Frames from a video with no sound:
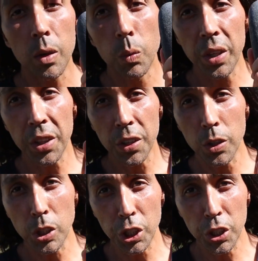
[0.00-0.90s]
then with
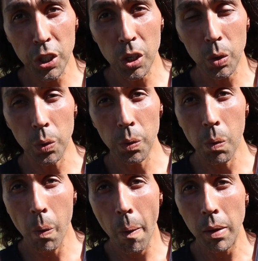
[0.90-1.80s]
your stone,
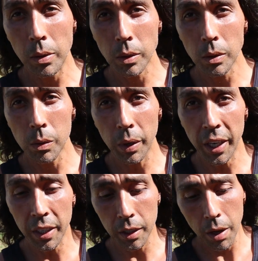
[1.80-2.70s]

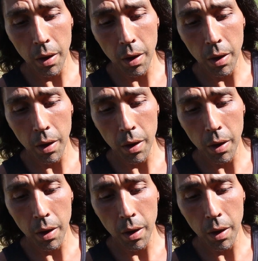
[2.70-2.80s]
right,